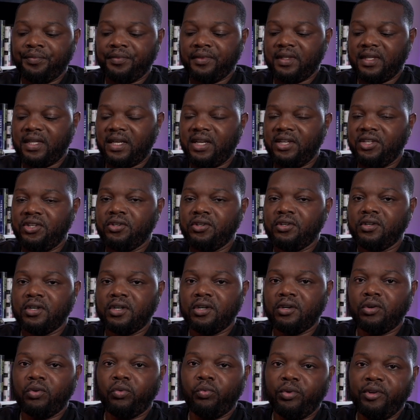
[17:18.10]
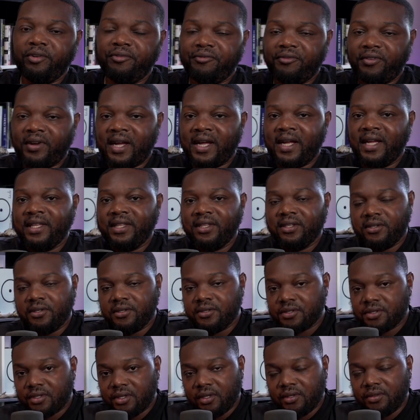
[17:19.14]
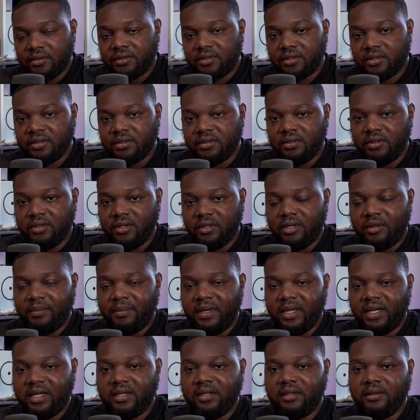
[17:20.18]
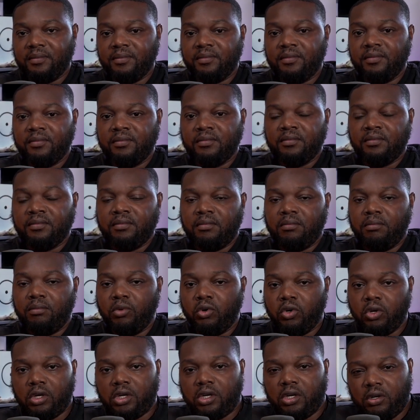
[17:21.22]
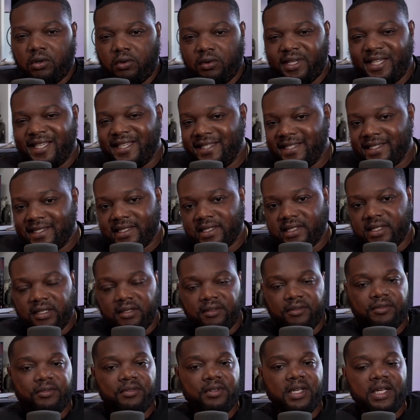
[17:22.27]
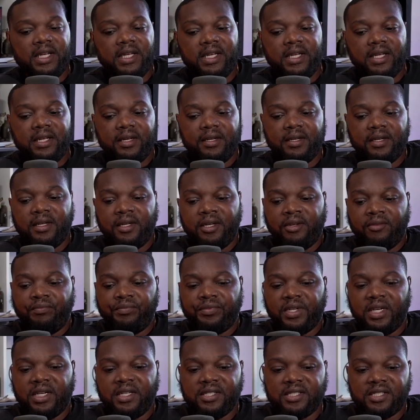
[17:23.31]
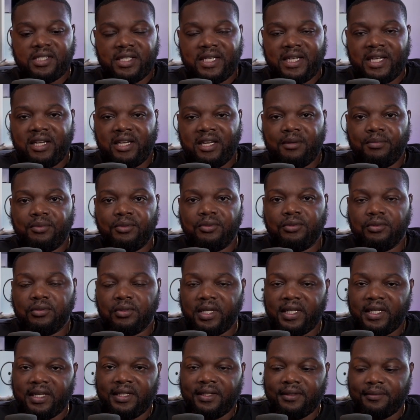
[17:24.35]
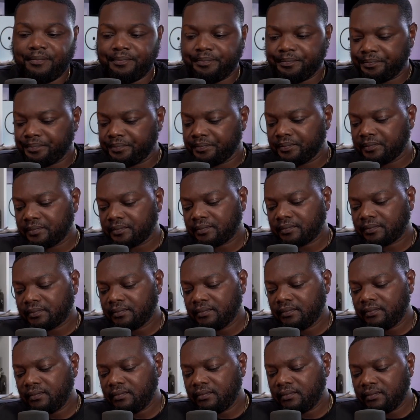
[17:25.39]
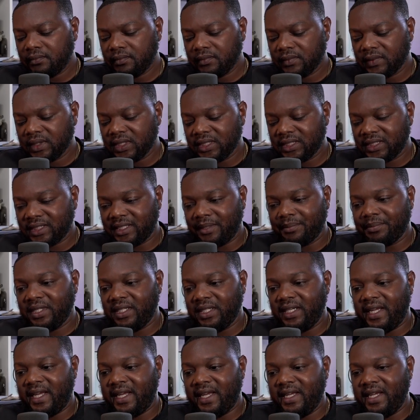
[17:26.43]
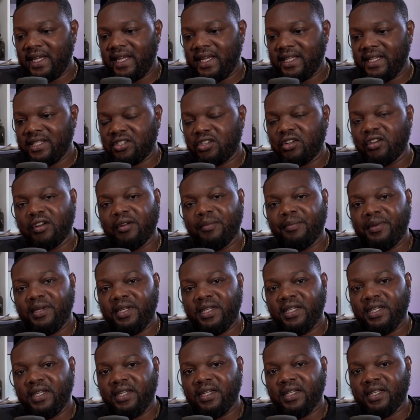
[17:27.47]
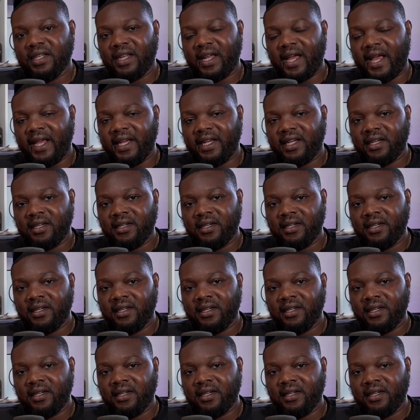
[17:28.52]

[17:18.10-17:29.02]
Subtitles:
and you're going to refine those notes. You're going to make them more cohesive and understandable, and something that is going to be like